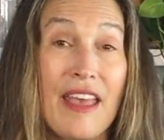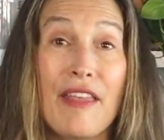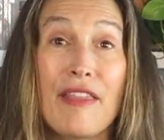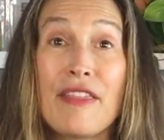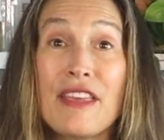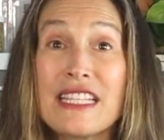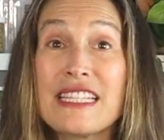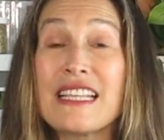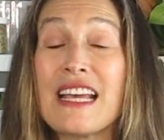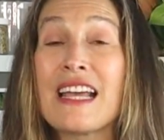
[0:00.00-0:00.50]

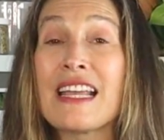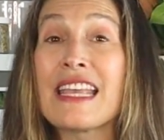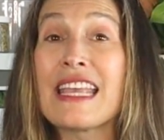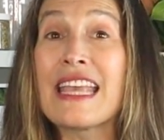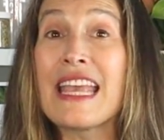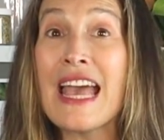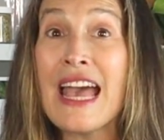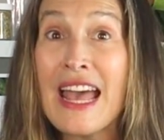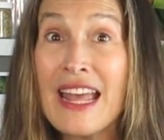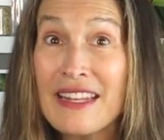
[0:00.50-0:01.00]
This
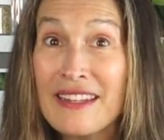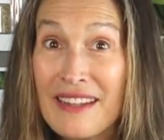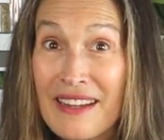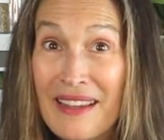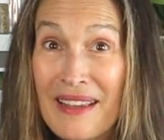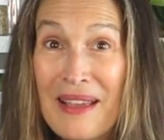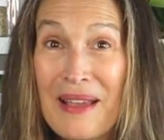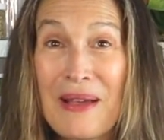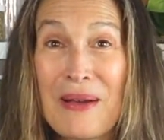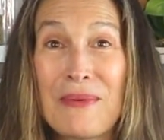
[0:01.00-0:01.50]

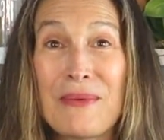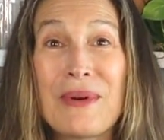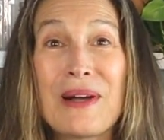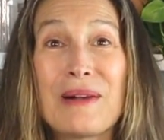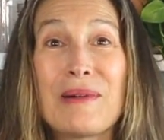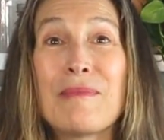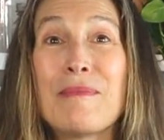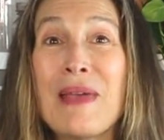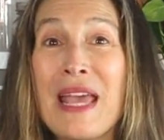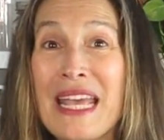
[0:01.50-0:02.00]
again
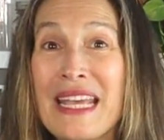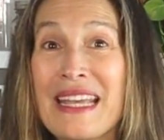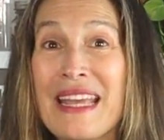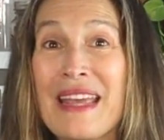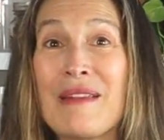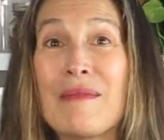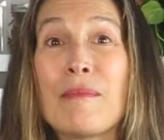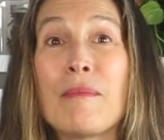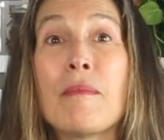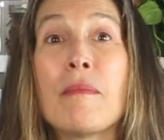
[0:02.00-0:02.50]
will make
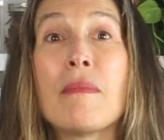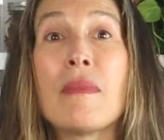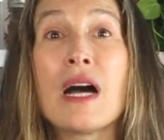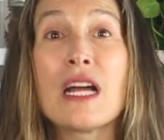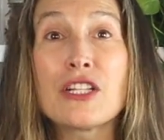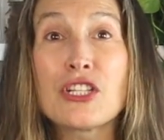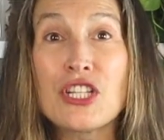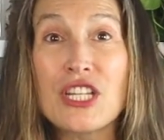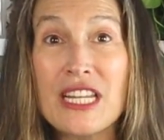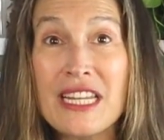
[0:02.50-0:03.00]
it much